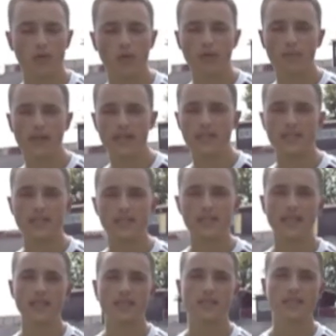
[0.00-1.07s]
with
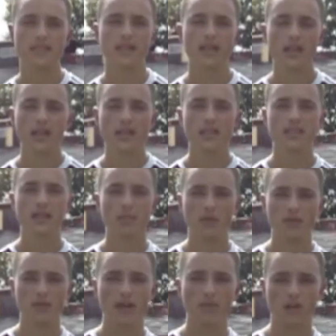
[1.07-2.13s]
PTCs, something
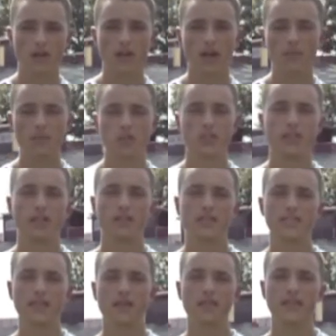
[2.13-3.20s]
we've never accomplished here at
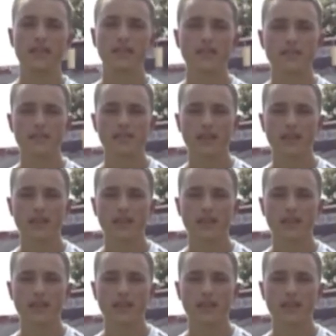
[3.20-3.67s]
Southeast,